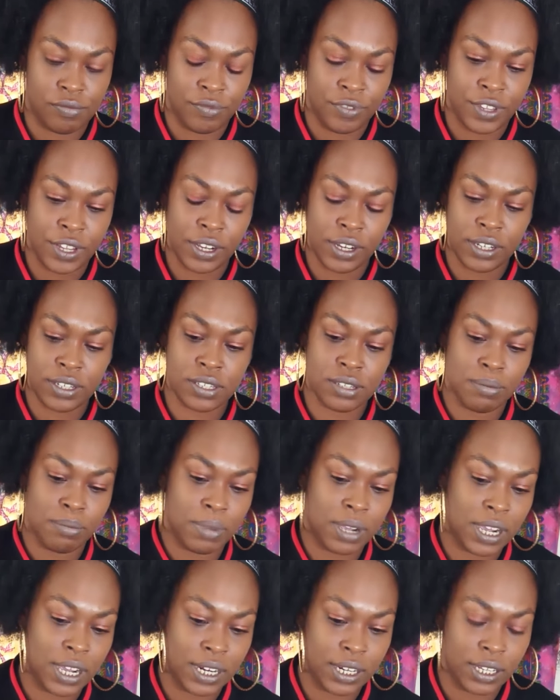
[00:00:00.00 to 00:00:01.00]
There is
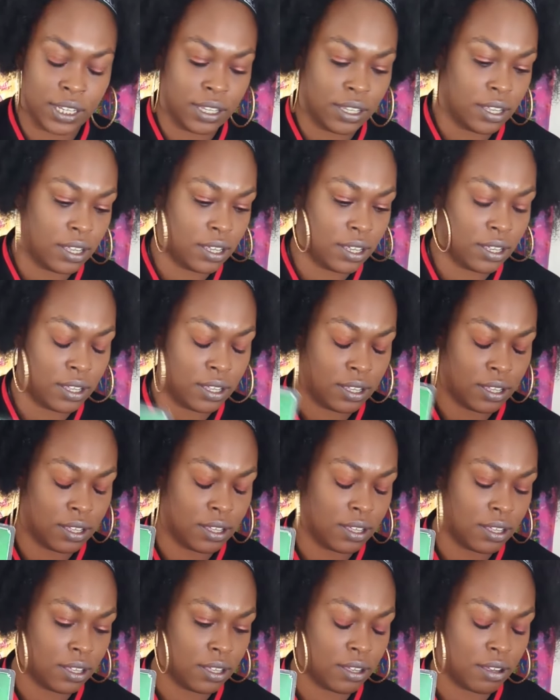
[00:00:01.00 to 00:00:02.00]
somebody
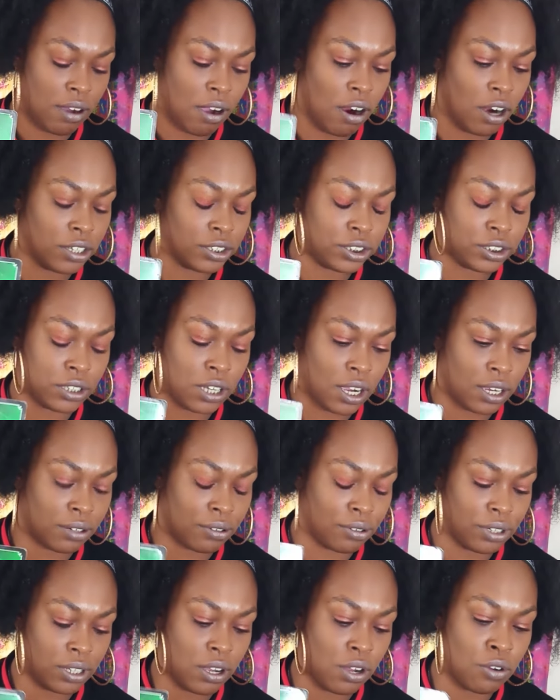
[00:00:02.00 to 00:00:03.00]
heart
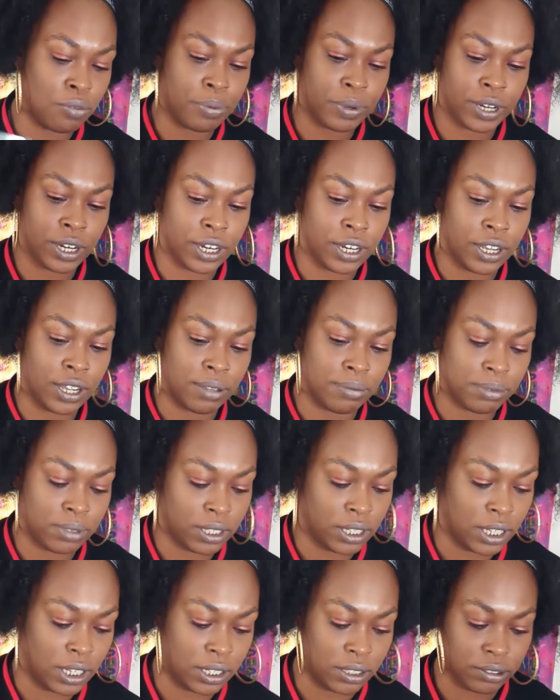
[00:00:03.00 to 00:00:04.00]
chakra opening up,
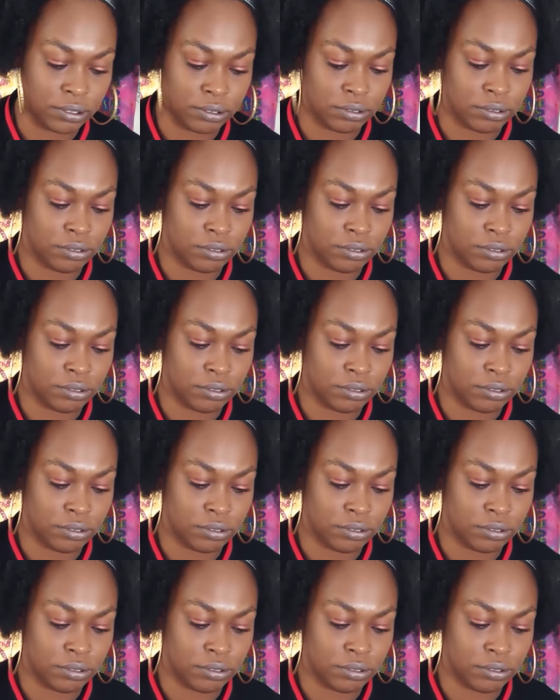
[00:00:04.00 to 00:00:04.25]
Leo.